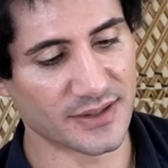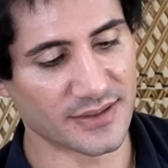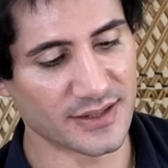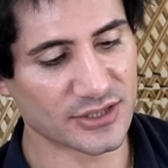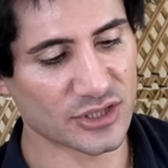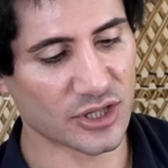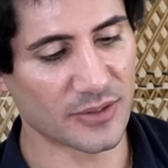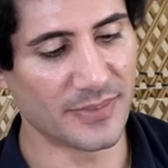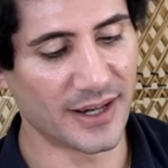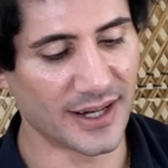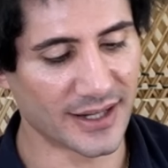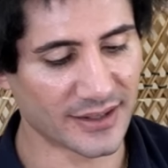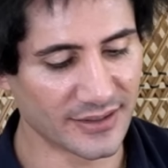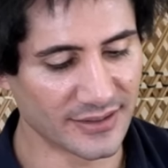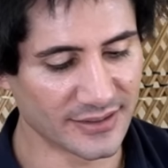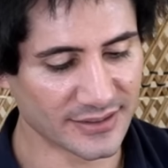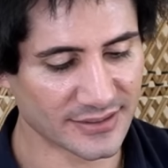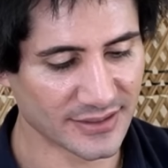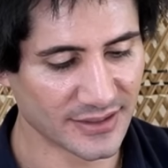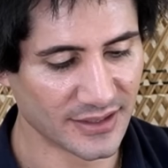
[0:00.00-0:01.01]
These are
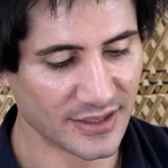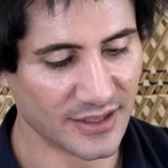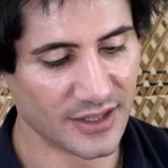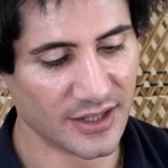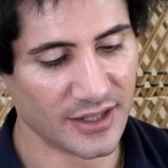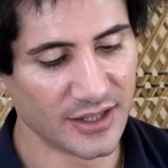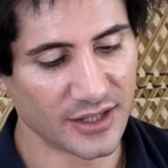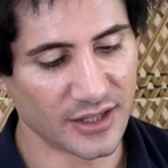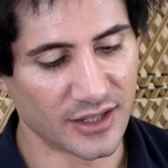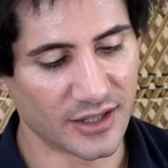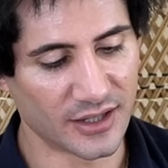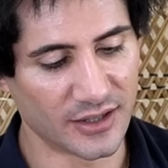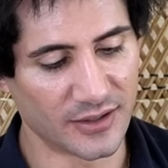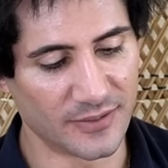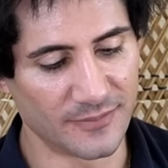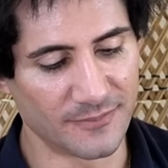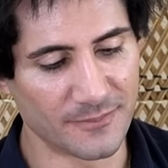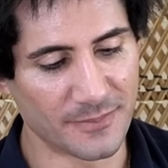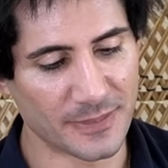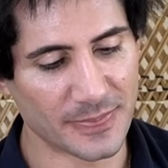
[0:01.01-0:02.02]
magnets.
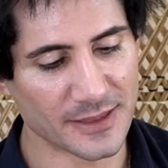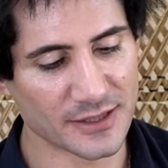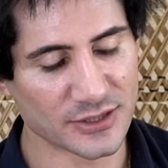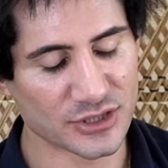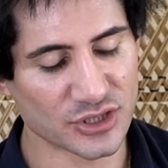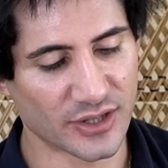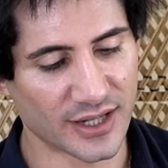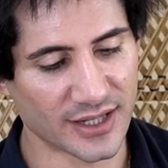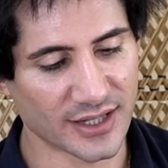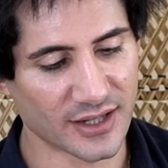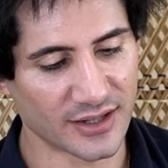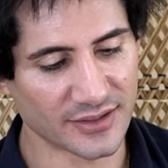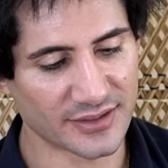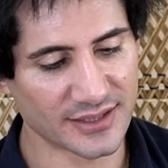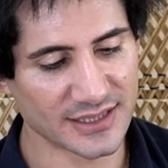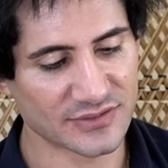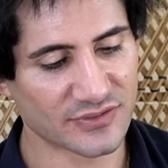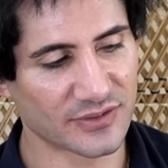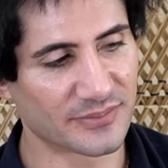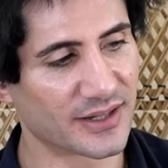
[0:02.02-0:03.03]
So I got
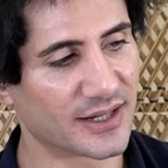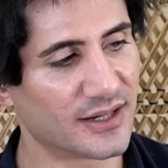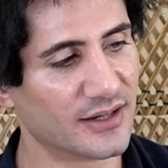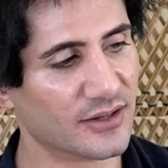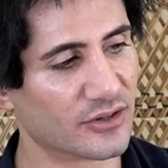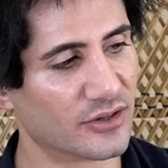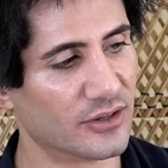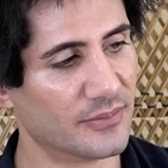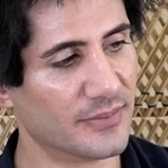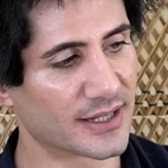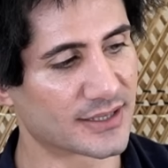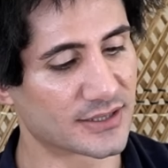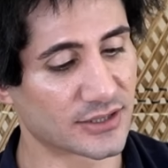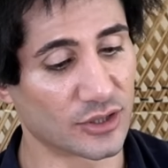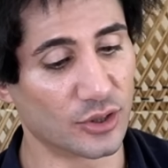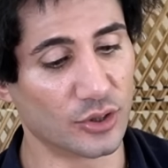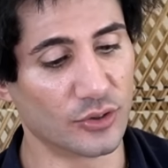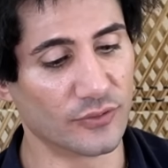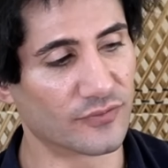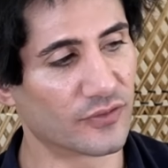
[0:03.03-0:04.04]
these from a healer in
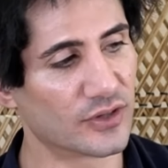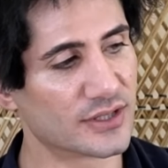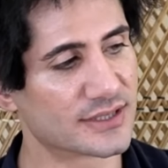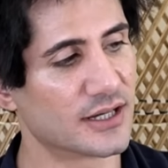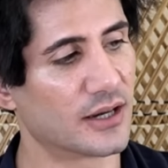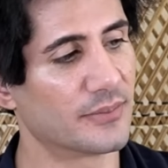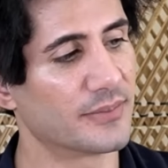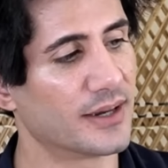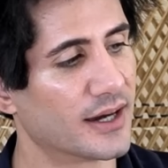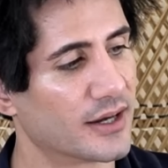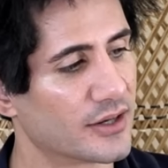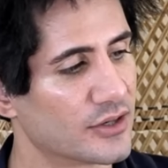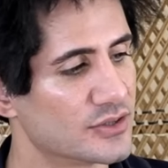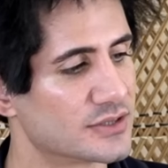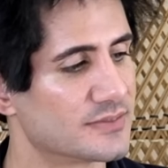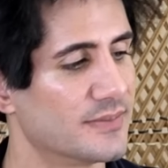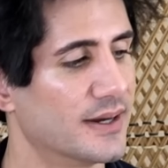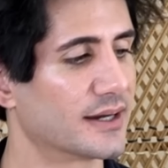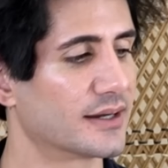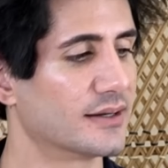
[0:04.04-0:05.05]
Mexico who first helped me how to
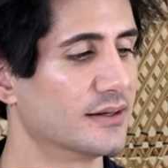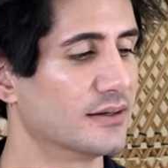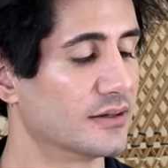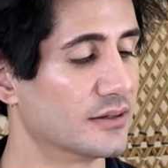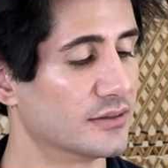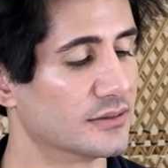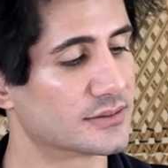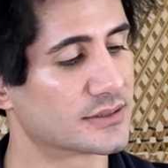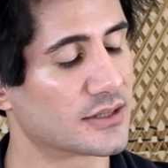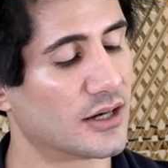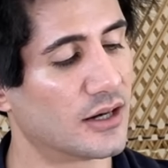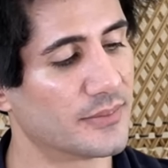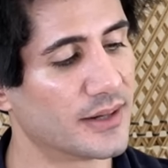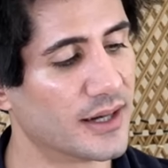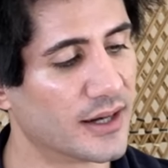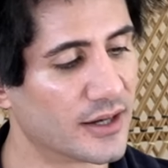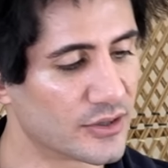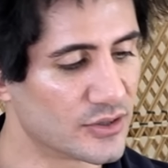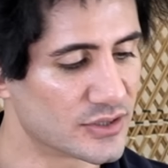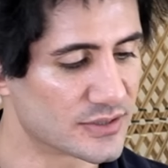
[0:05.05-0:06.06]
use taught me
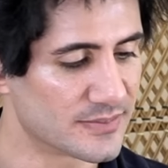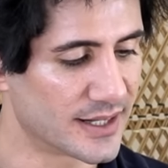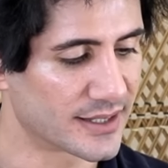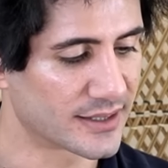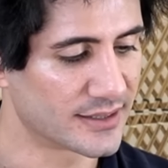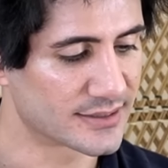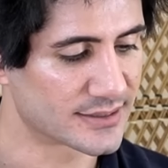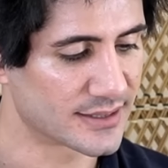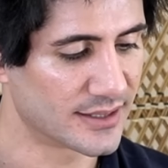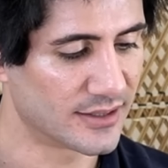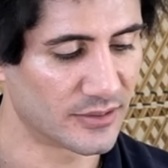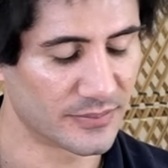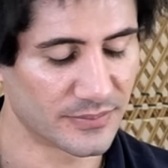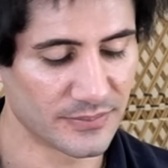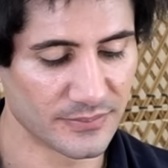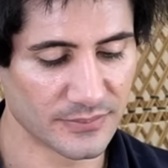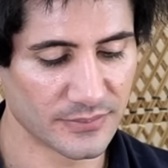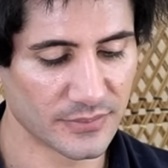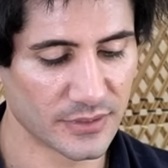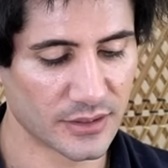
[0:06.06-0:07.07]
how to use magnets to
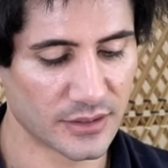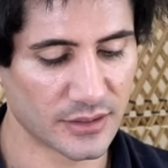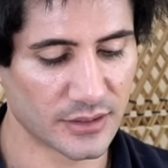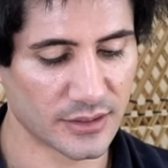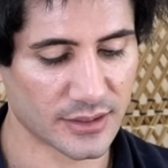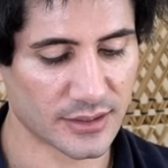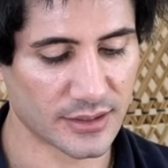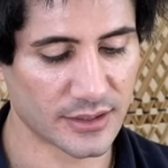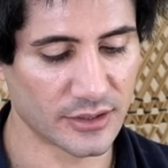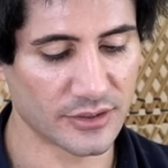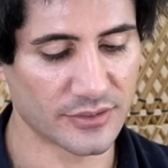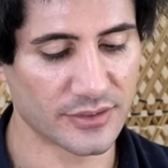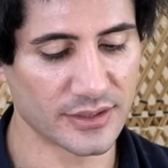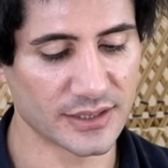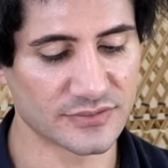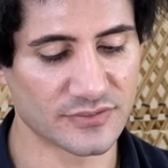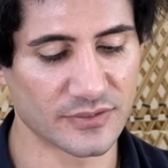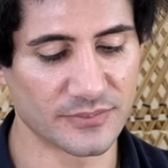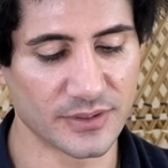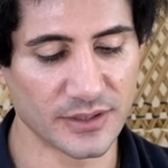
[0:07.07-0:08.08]
help clear
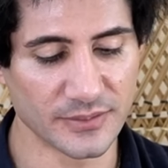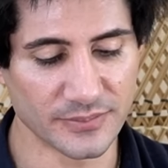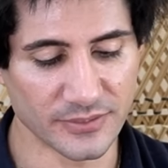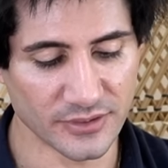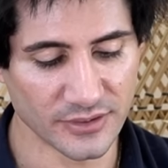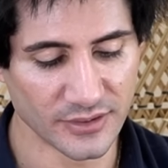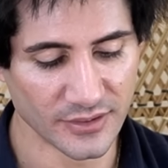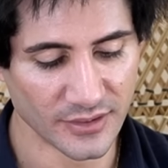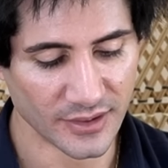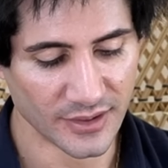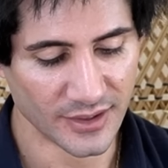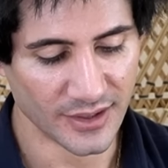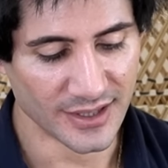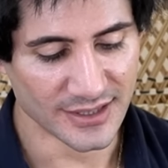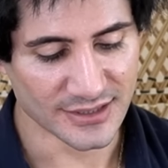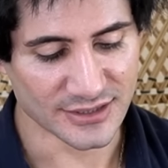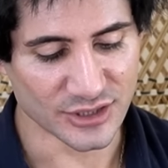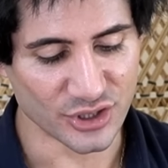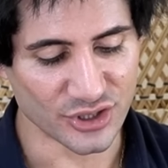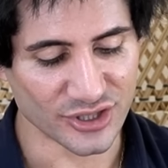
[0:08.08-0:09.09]
things from people.
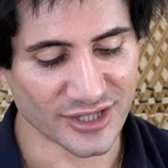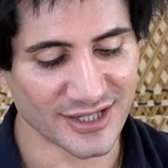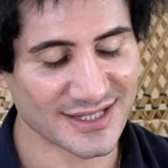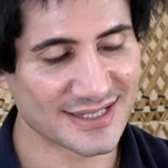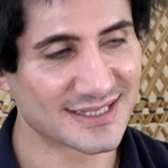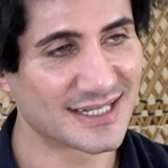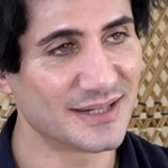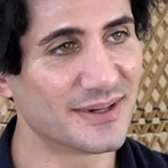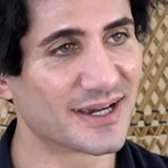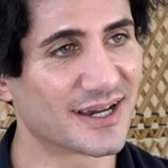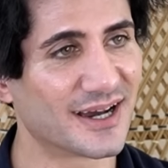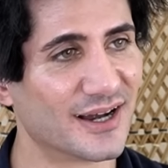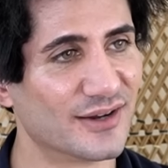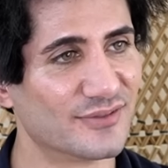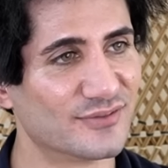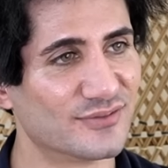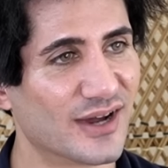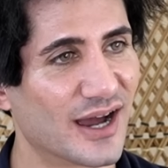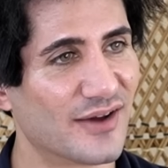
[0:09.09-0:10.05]
So you're going to see me kind of.